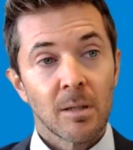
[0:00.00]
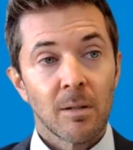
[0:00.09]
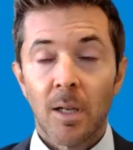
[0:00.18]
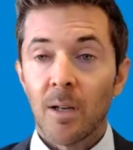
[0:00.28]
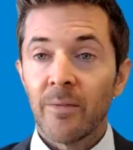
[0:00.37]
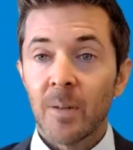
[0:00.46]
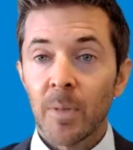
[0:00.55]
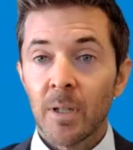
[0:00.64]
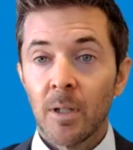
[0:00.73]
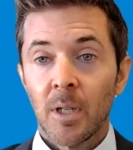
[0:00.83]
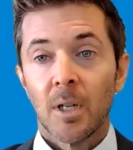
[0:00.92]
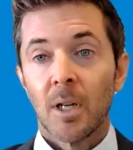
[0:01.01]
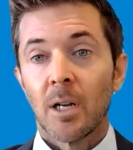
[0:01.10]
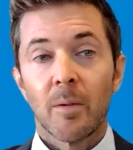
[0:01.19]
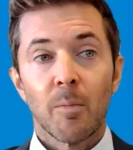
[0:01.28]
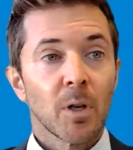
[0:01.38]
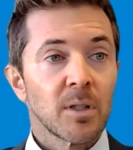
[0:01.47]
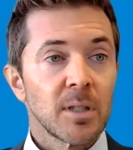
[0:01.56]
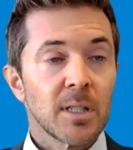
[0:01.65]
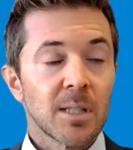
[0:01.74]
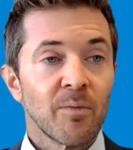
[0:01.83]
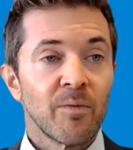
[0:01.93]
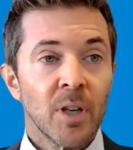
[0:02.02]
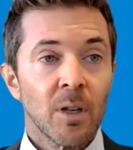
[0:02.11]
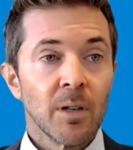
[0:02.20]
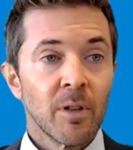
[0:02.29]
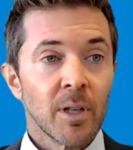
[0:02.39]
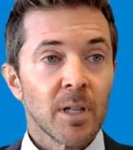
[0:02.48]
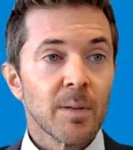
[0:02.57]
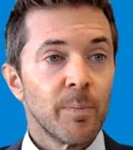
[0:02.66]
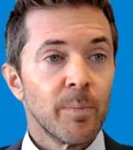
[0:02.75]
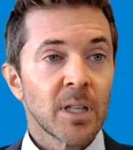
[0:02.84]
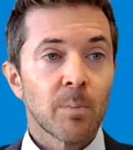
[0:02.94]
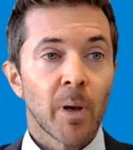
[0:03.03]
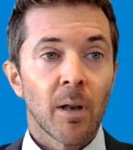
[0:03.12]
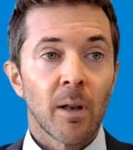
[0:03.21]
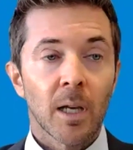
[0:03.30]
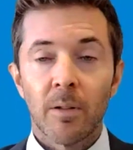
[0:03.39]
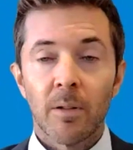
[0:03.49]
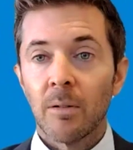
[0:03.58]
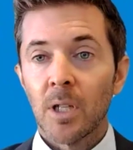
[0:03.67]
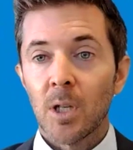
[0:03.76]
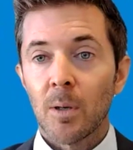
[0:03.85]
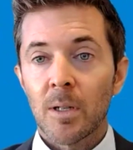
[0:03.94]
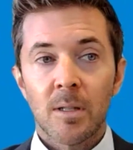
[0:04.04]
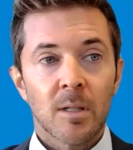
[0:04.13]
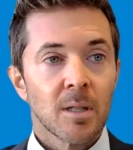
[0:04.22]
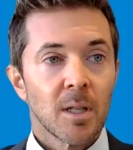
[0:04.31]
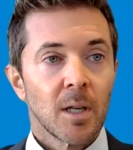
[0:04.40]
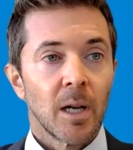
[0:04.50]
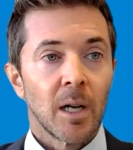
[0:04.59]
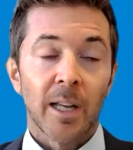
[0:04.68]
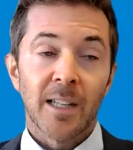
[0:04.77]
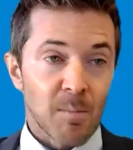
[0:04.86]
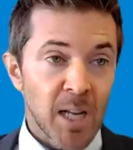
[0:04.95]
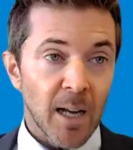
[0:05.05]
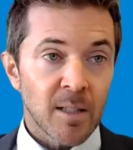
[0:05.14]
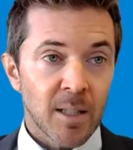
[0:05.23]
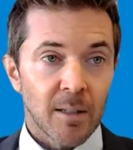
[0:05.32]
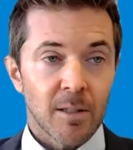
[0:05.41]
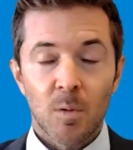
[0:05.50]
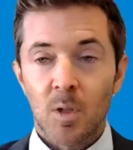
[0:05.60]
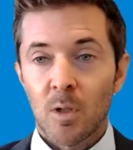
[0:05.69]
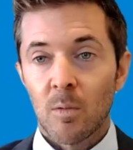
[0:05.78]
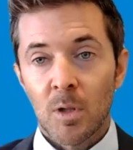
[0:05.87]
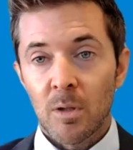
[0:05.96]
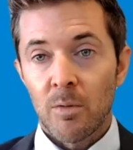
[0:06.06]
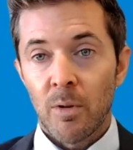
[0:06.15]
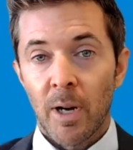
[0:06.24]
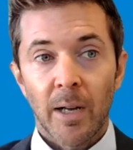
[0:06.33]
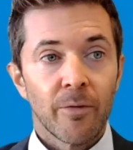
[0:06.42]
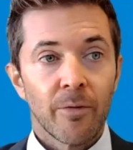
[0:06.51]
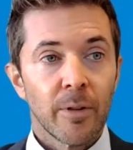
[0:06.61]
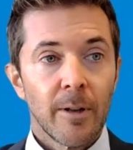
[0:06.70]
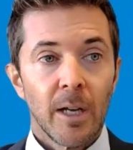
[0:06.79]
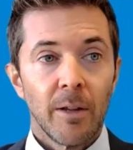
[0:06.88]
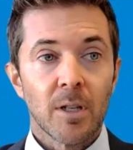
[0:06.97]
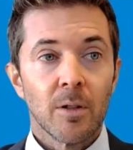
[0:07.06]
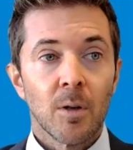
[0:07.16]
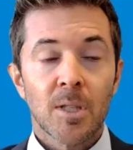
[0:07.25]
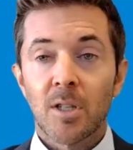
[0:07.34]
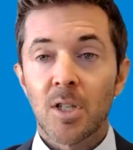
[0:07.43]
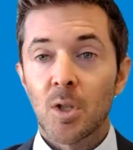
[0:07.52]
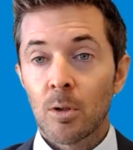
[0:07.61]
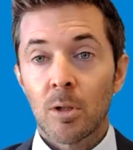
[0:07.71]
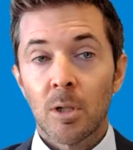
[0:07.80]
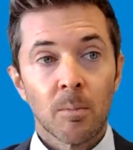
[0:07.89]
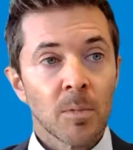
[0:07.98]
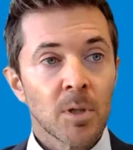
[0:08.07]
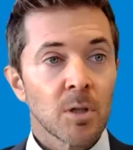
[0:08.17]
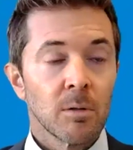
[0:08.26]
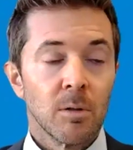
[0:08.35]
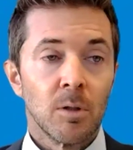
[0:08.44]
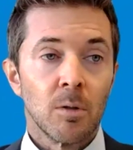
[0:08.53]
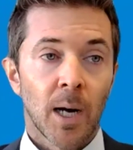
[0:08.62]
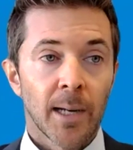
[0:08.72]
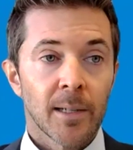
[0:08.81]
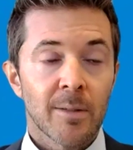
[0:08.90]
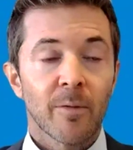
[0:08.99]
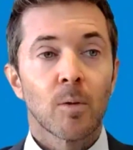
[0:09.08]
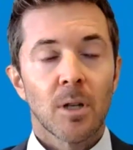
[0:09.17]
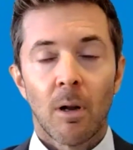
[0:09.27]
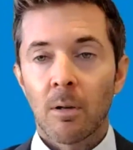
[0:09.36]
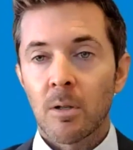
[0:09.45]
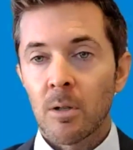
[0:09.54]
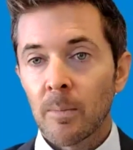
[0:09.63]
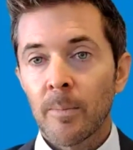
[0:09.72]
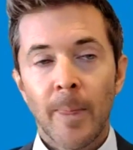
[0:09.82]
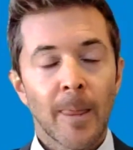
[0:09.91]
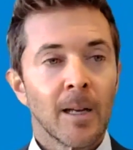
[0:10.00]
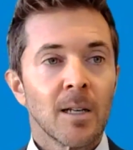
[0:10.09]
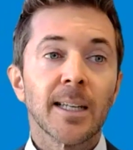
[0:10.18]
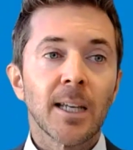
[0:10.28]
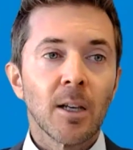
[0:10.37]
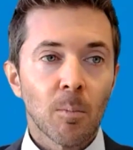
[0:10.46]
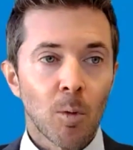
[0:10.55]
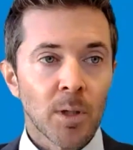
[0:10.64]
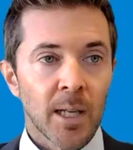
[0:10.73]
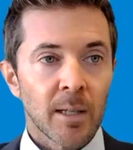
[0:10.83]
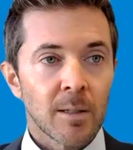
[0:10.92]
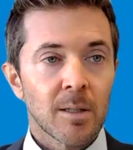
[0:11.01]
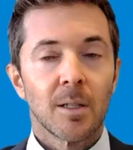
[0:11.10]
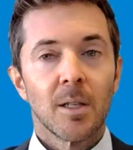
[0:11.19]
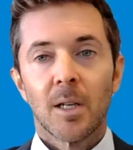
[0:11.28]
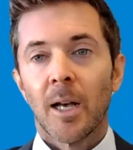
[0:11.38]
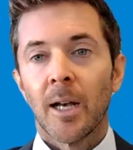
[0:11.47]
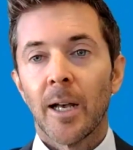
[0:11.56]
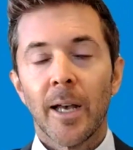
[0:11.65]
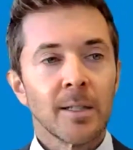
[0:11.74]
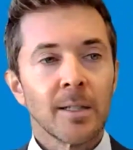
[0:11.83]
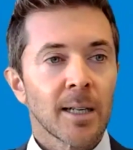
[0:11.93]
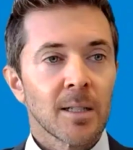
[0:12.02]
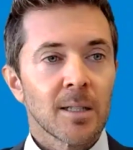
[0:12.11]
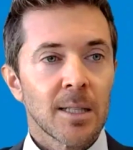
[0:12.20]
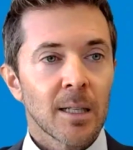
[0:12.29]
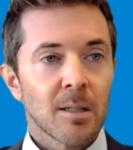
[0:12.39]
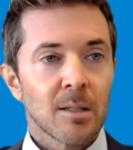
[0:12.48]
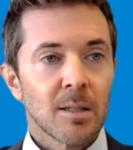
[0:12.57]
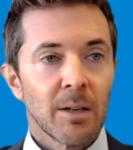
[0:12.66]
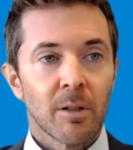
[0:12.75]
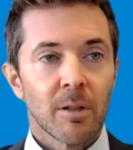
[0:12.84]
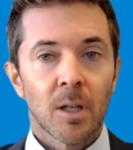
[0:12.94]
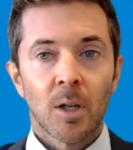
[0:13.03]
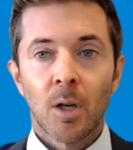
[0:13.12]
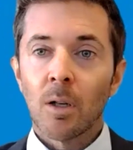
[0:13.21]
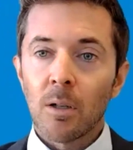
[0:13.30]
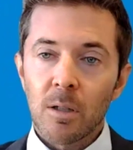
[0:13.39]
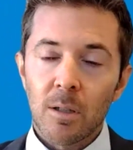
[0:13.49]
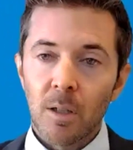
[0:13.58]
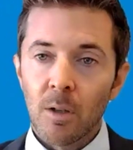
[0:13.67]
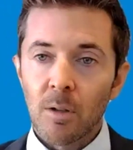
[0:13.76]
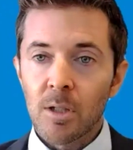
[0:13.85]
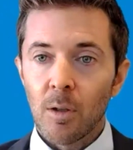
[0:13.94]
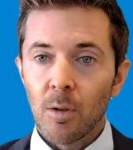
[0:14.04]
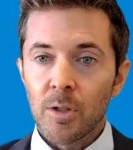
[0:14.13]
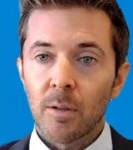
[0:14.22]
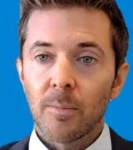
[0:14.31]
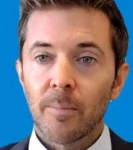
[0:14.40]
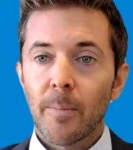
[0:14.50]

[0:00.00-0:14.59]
in November. And then we could see some very, very big spending in the US and some tax cuts, which would drive the US in the short term to new highs. Of course, long term, taking on more debt and cutting taxes is never a good solution.